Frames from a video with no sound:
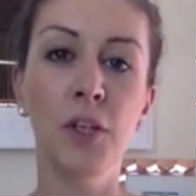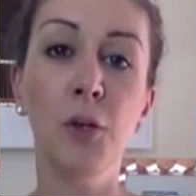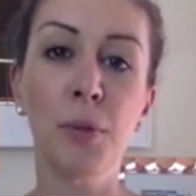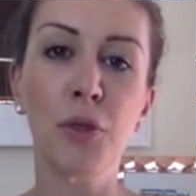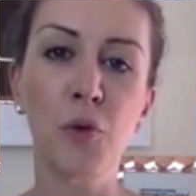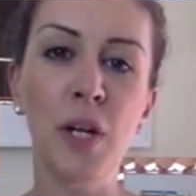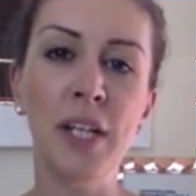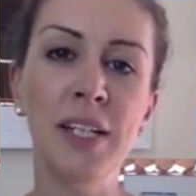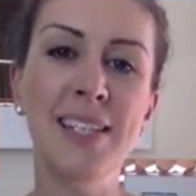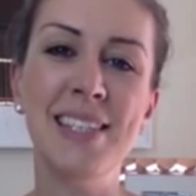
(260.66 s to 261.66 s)
Number
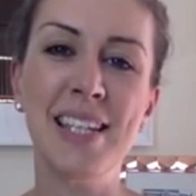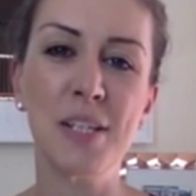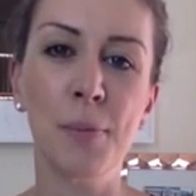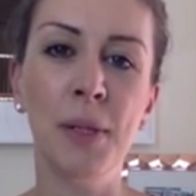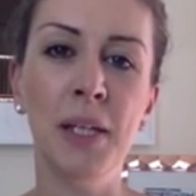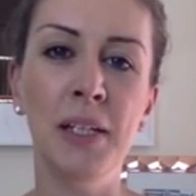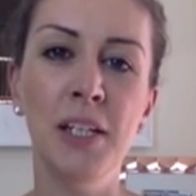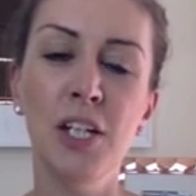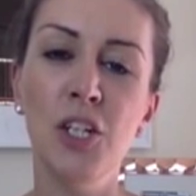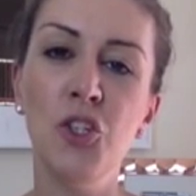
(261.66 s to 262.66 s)
3, discipline.
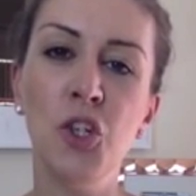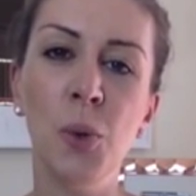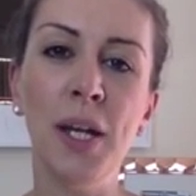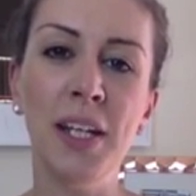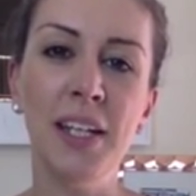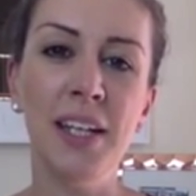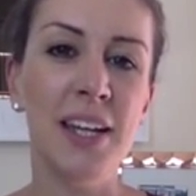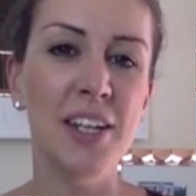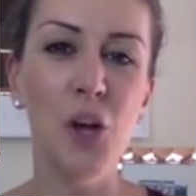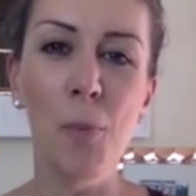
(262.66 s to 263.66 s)
Do it
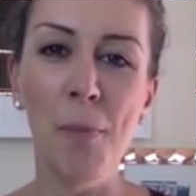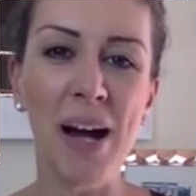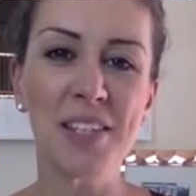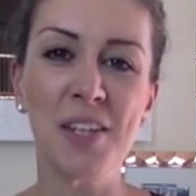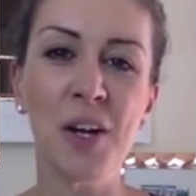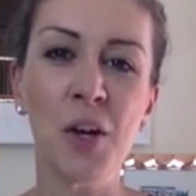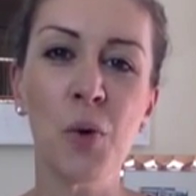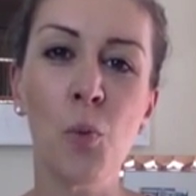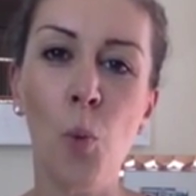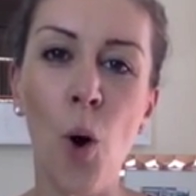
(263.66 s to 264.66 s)
no matter
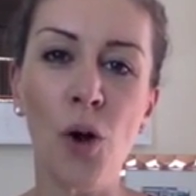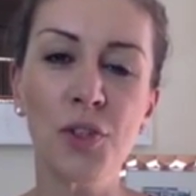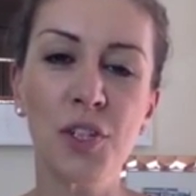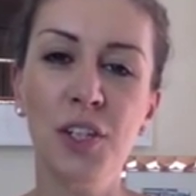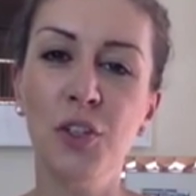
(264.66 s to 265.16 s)
what.